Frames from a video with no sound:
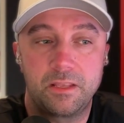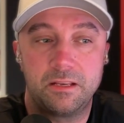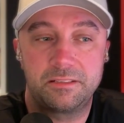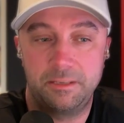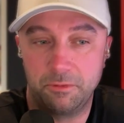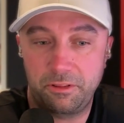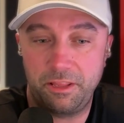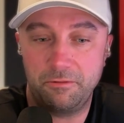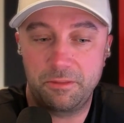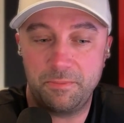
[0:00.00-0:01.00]
similar
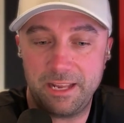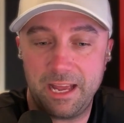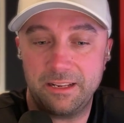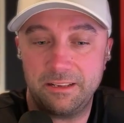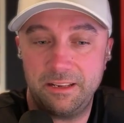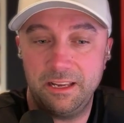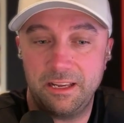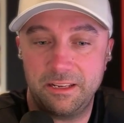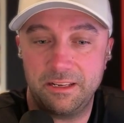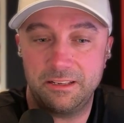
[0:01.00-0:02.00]
thing with my dad.
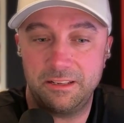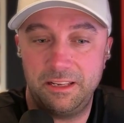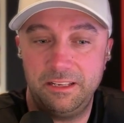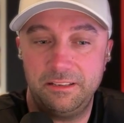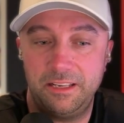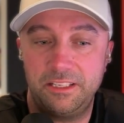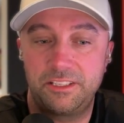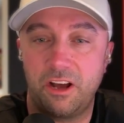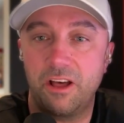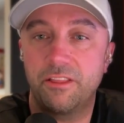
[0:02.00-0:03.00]
He
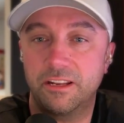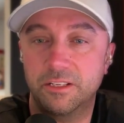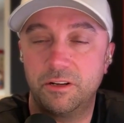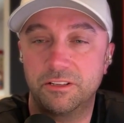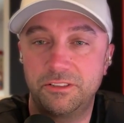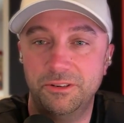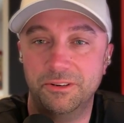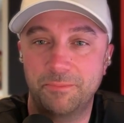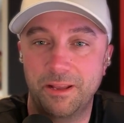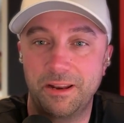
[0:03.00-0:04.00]
saw that as well
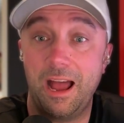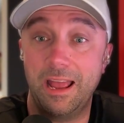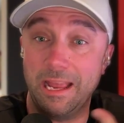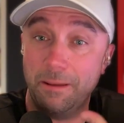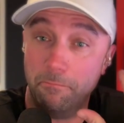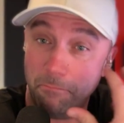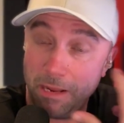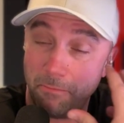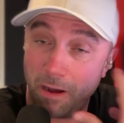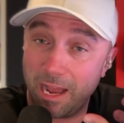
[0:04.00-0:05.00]
too. But
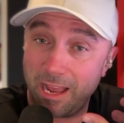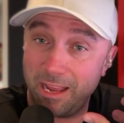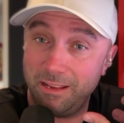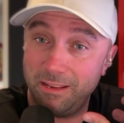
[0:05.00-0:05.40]
in my